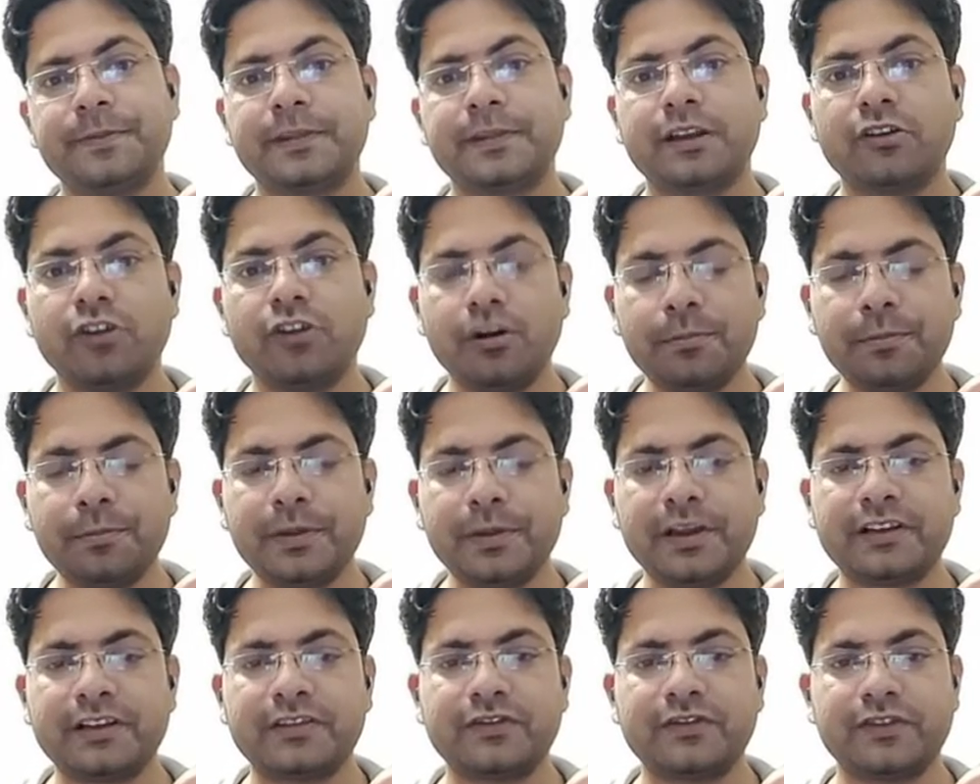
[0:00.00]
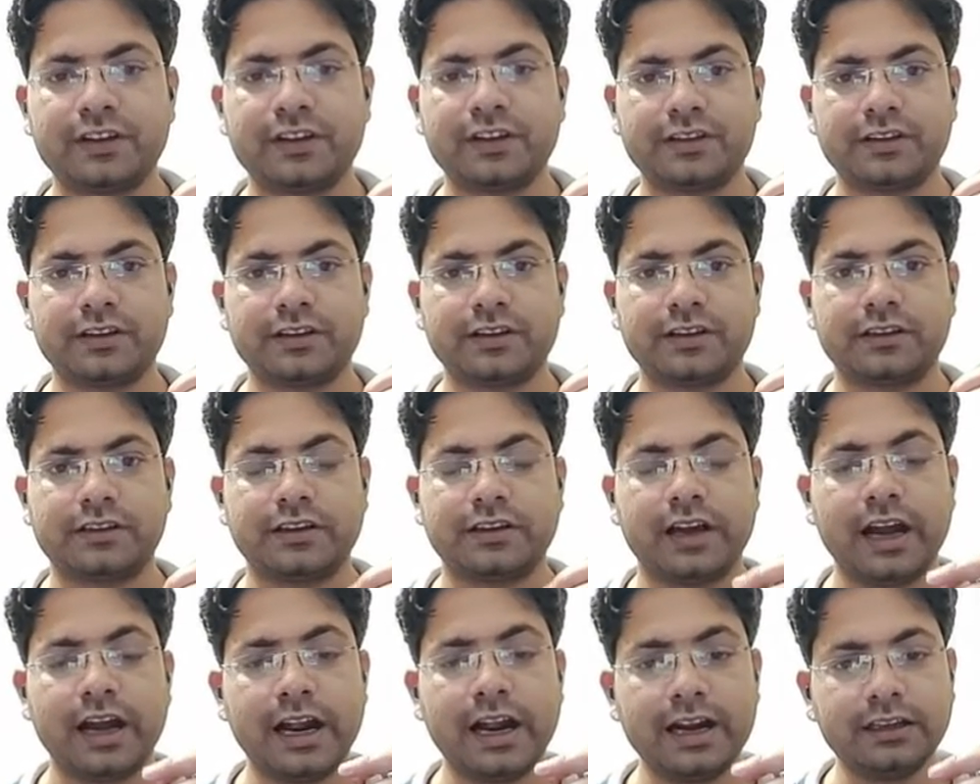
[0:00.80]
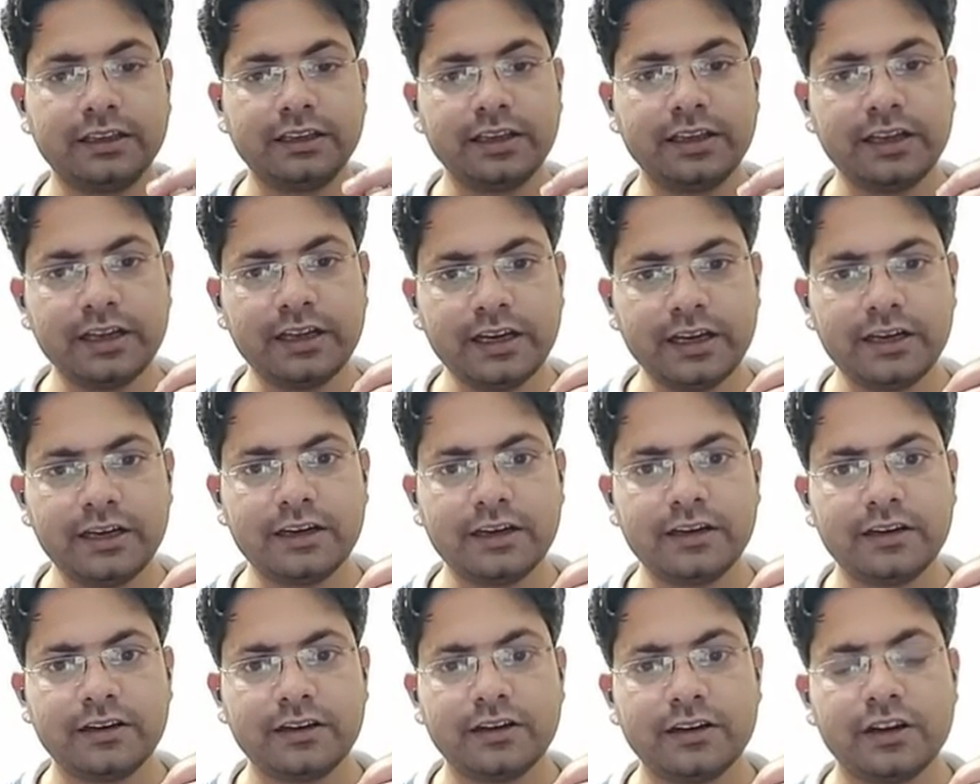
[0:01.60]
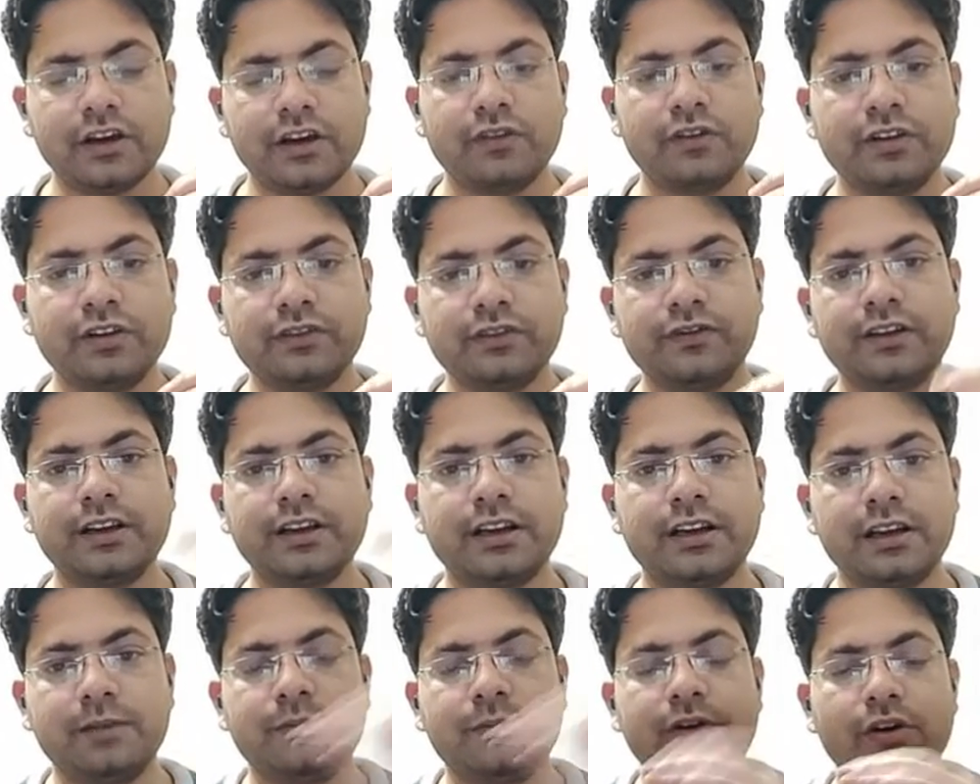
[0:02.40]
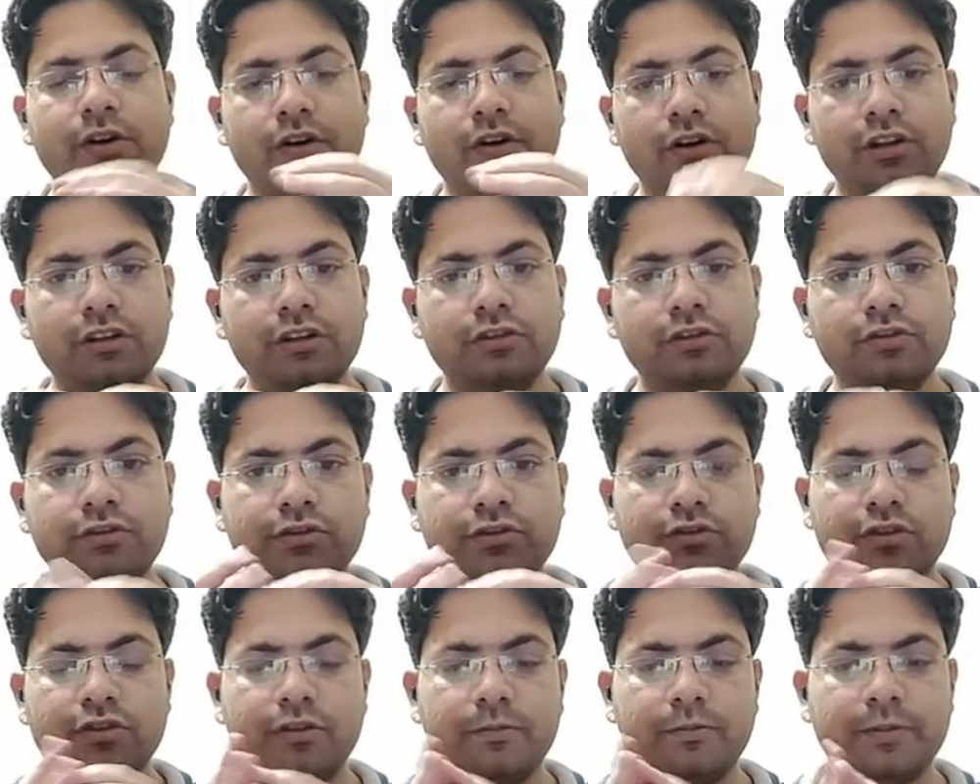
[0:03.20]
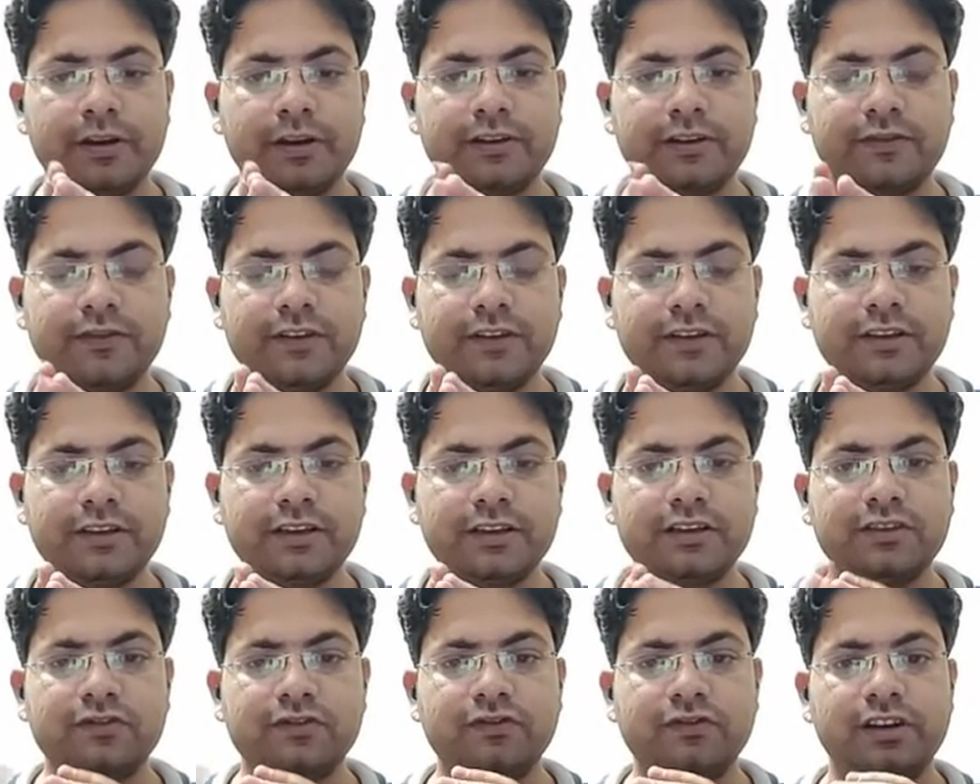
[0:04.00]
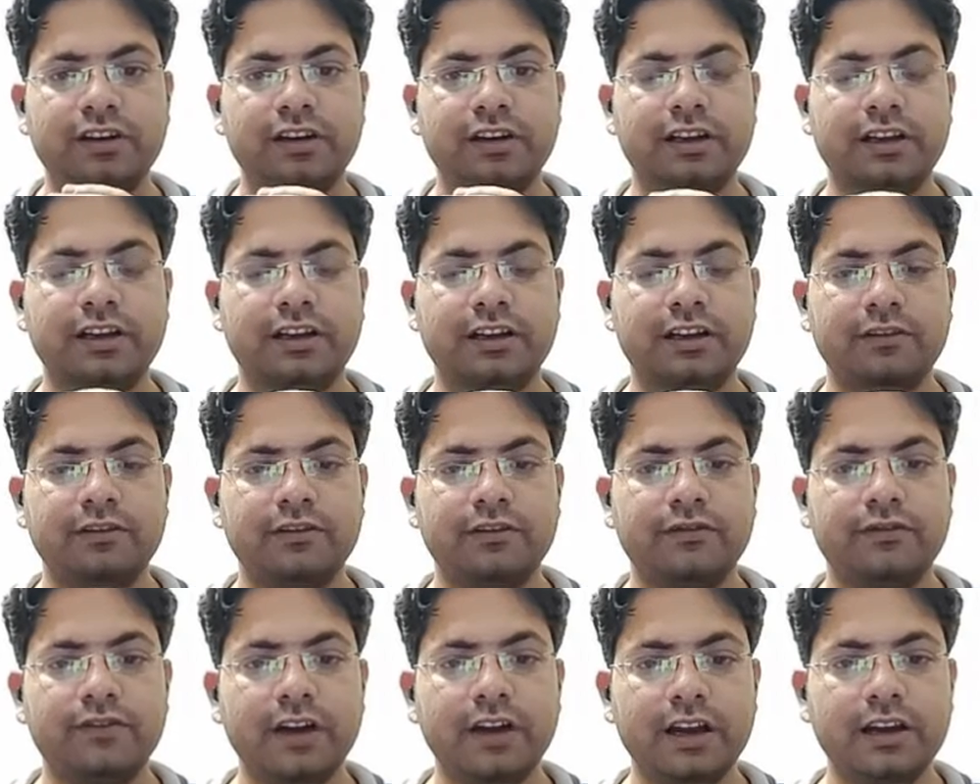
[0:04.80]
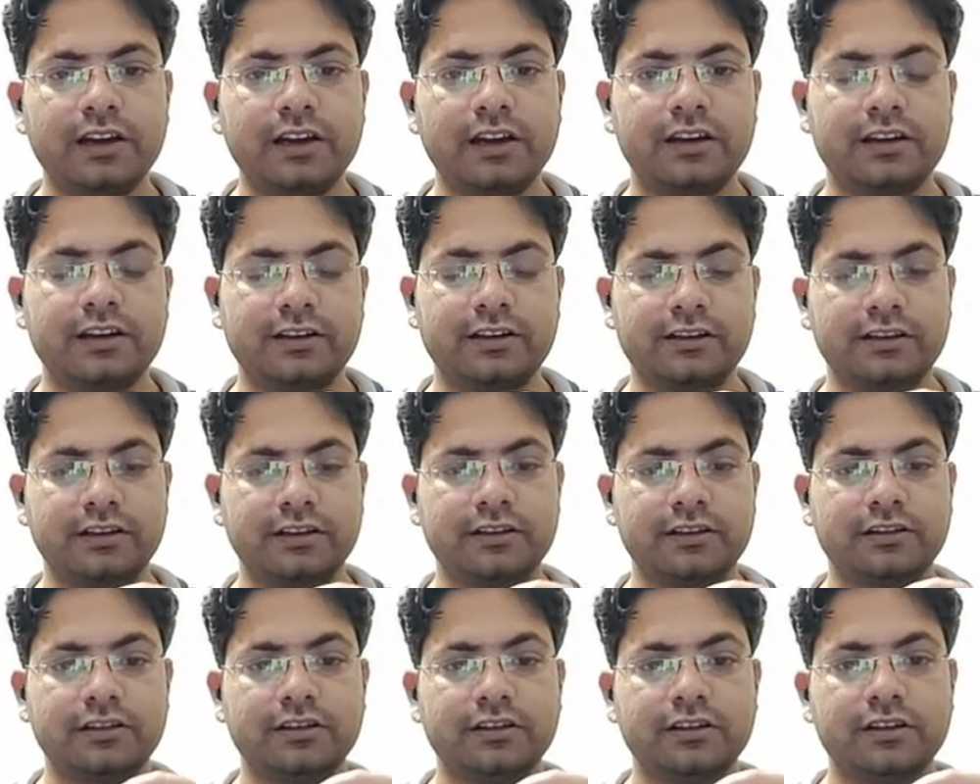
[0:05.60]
complex features. At the end, once we club all those complex features, we'll get our final results.